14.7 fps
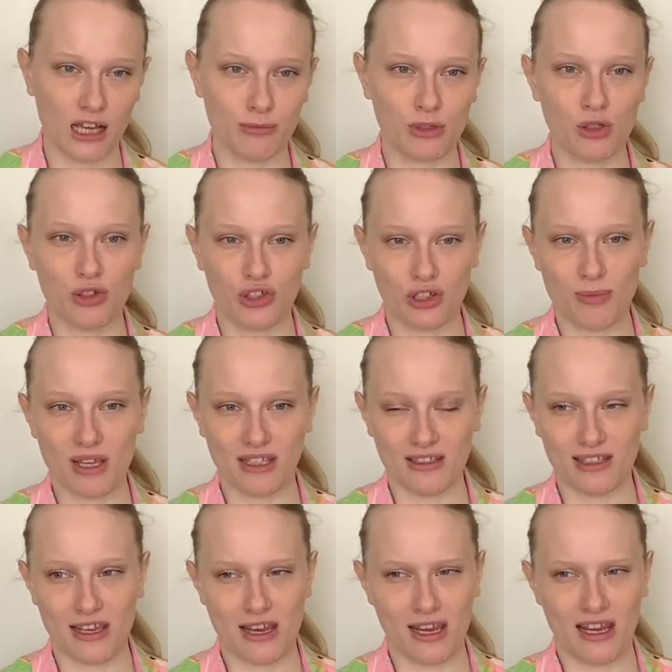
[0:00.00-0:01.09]
You should be
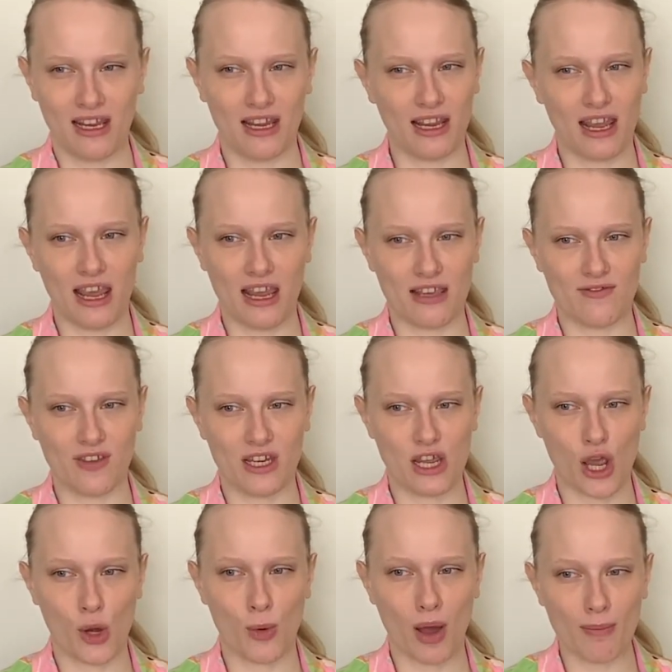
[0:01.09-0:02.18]
seeing a
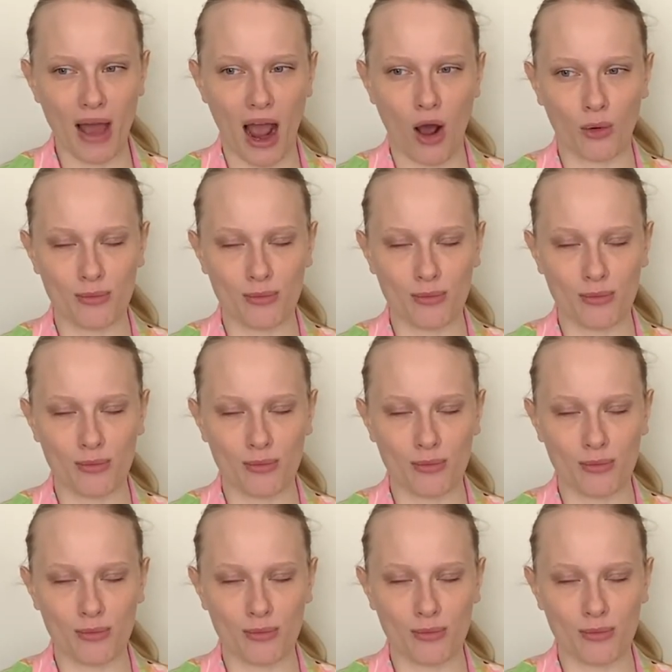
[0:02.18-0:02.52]
video about